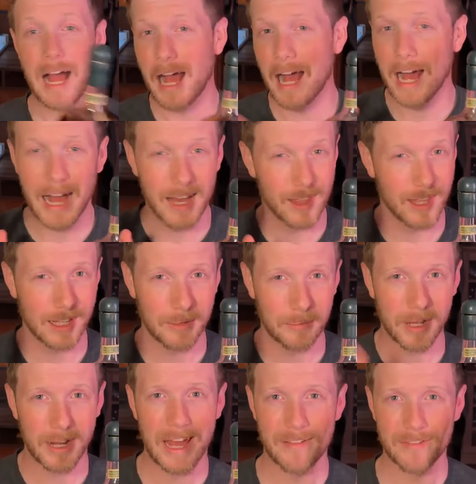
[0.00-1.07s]
I think I'm going
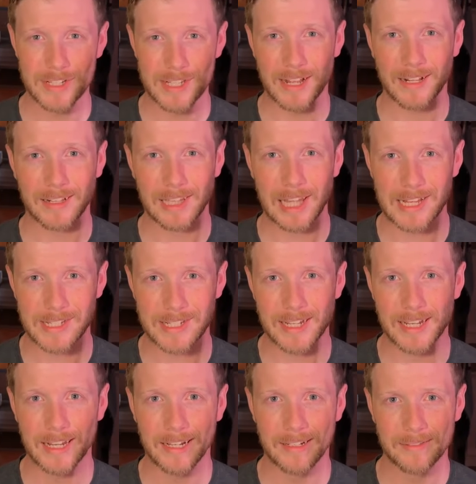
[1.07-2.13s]
to have a second glass
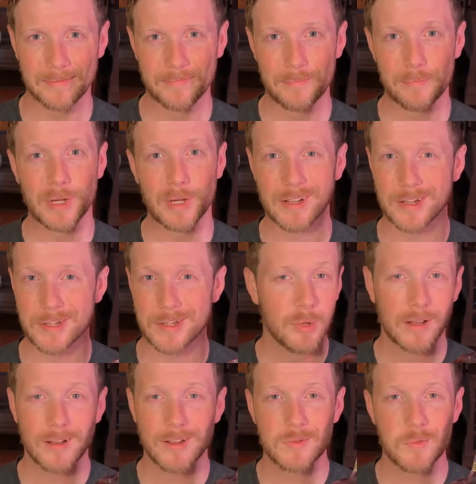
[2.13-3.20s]
tonight
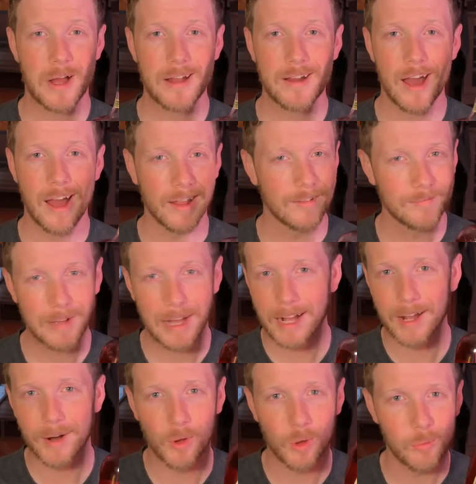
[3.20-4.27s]
because why not? I got
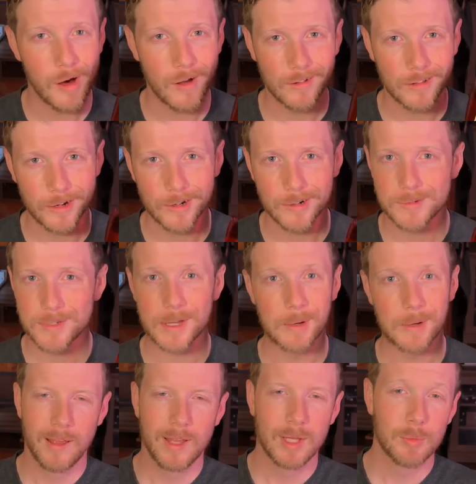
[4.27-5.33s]
a whole bottle here.
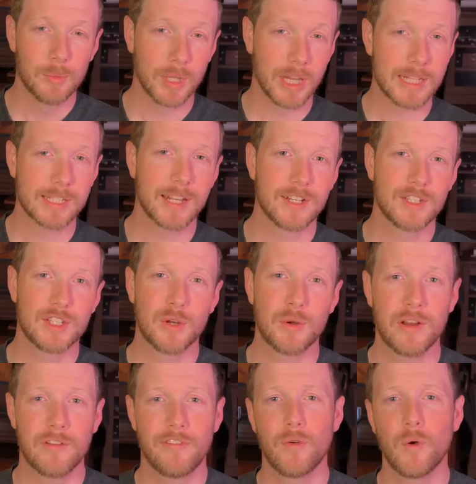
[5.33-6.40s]
But that's going to do
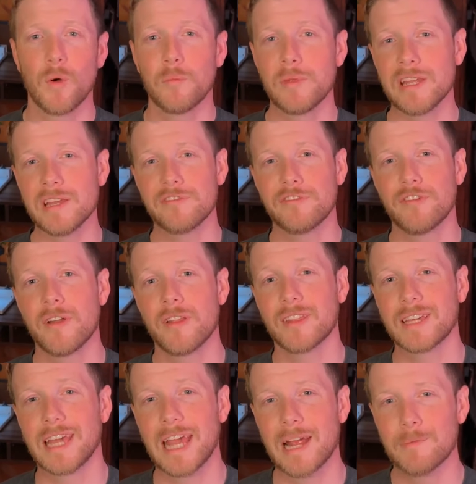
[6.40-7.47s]
it for me in front of the
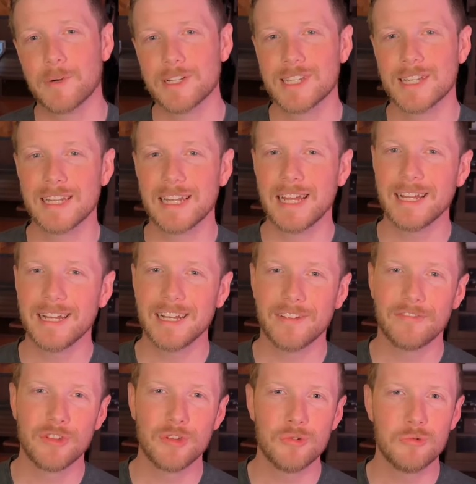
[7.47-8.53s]
camera tonight.
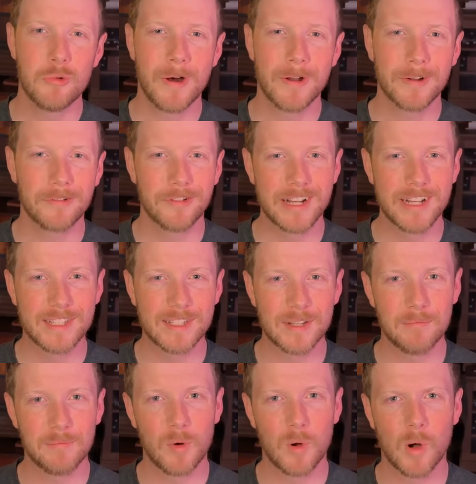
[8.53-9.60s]
If you want to read some
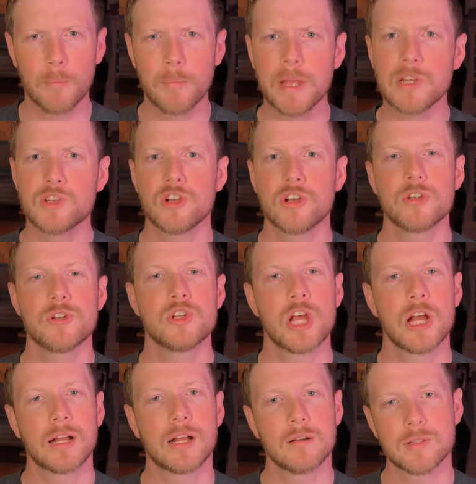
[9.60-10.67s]
more, make sure you
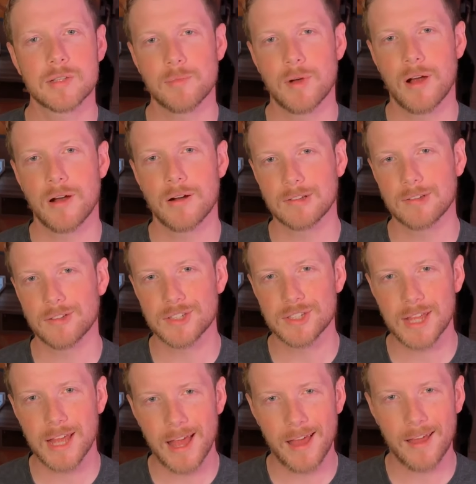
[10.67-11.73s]
check out some articles
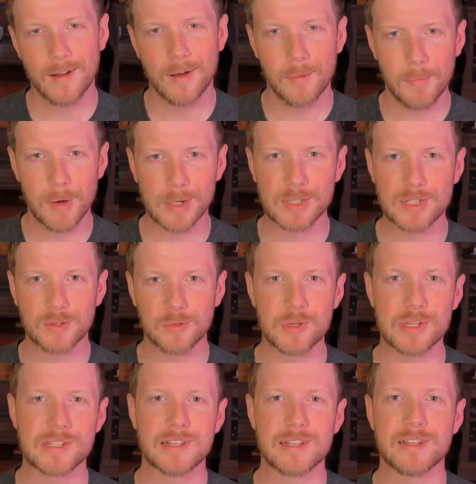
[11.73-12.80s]
at
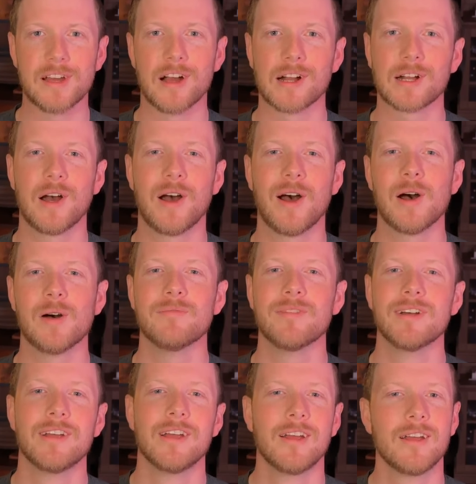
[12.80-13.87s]
amongstthewhiskey.com.
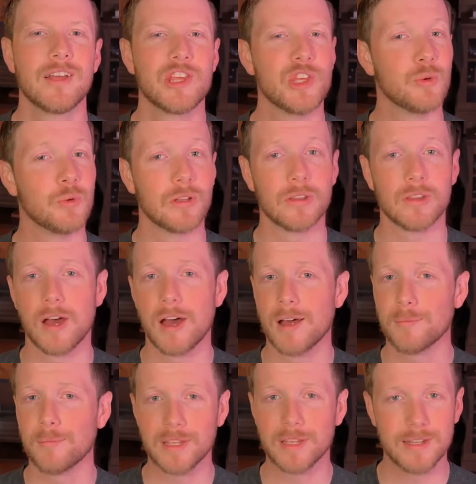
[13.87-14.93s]
You will
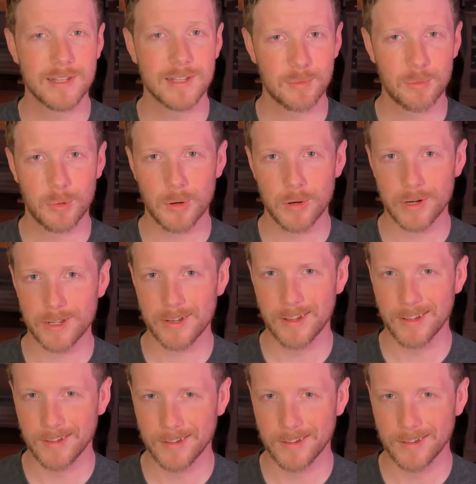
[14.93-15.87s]
not be disappointed.